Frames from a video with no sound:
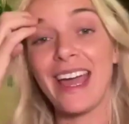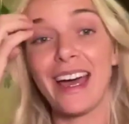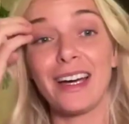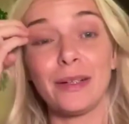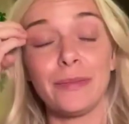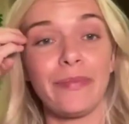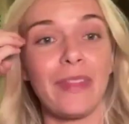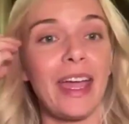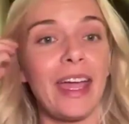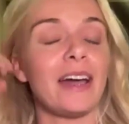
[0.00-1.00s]

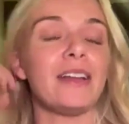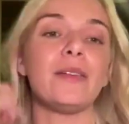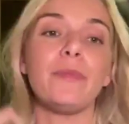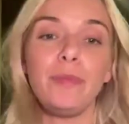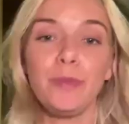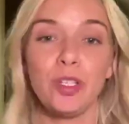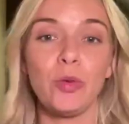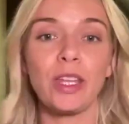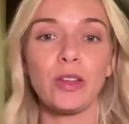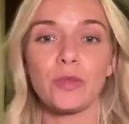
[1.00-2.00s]
and
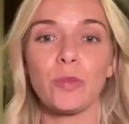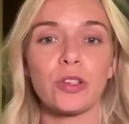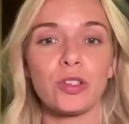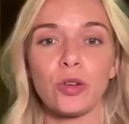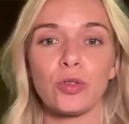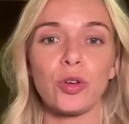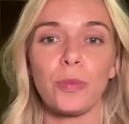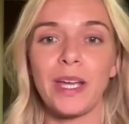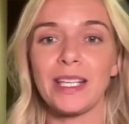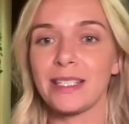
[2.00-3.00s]
doing those more social
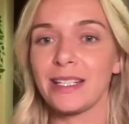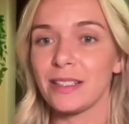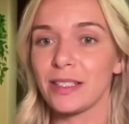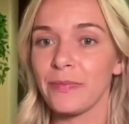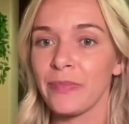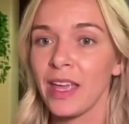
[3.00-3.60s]
pieces.